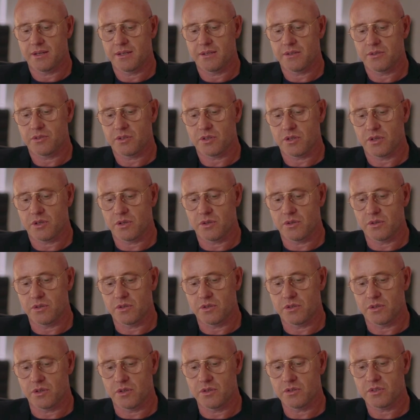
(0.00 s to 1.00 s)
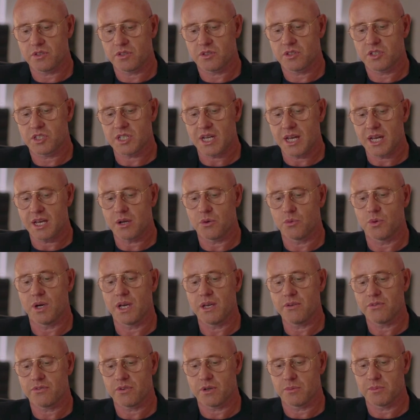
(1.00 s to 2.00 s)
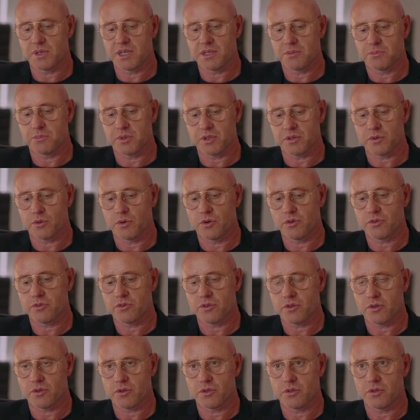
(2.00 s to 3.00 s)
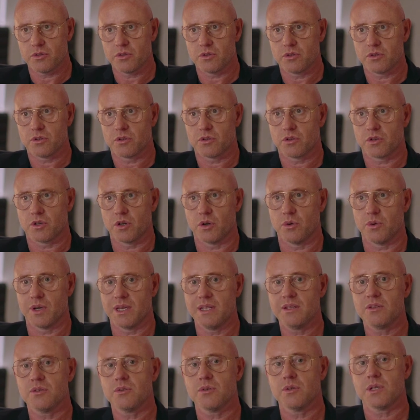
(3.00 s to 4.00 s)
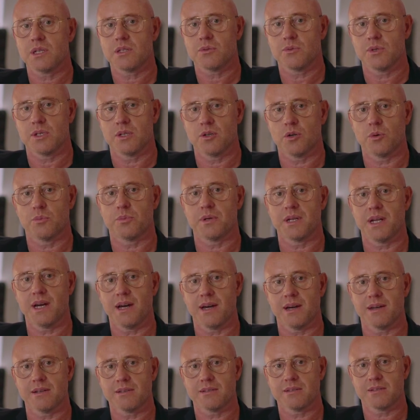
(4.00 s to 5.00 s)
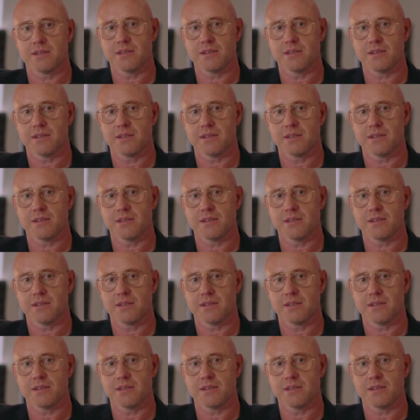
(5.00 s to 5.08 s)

So don't shy away from it, but also go into it with open eyes.